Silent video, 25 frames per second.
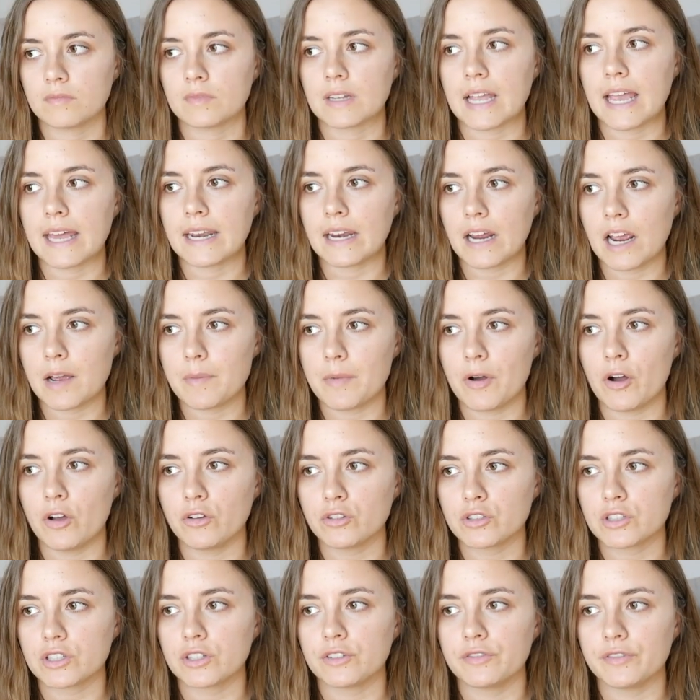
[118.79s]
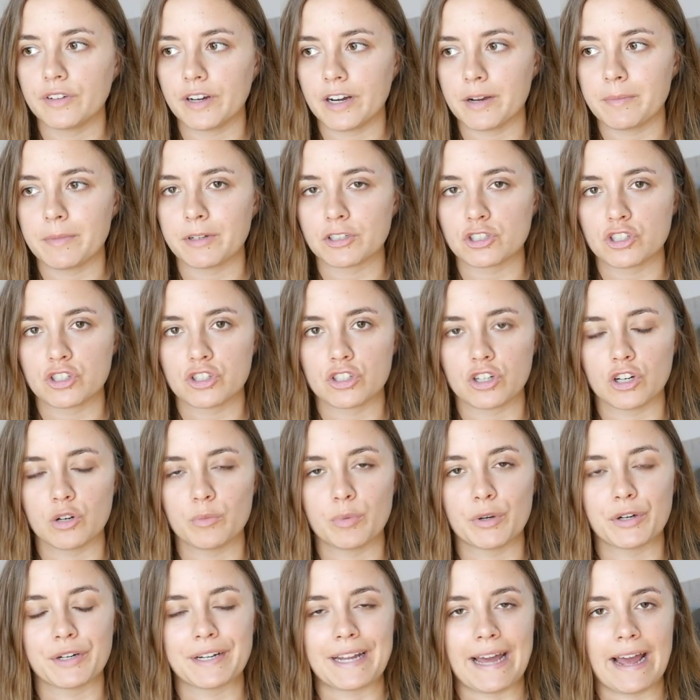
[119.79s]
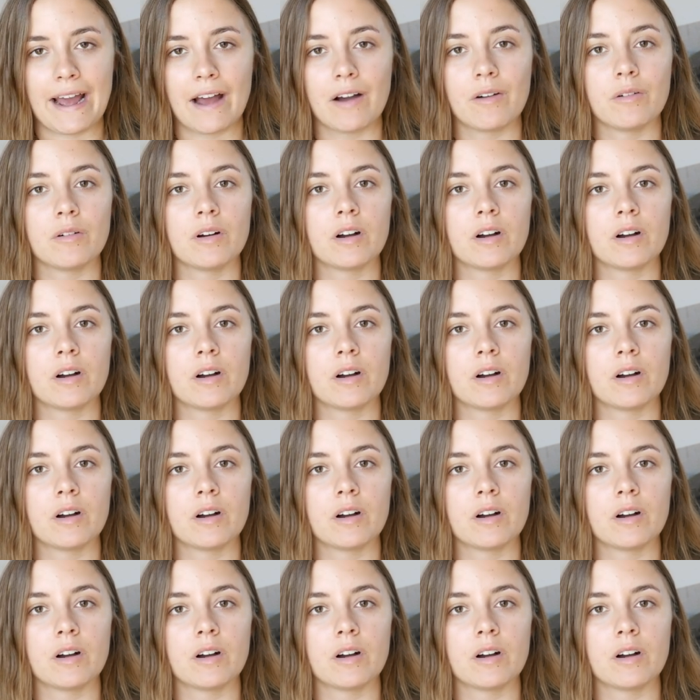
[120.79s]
And I'm also very much sober now,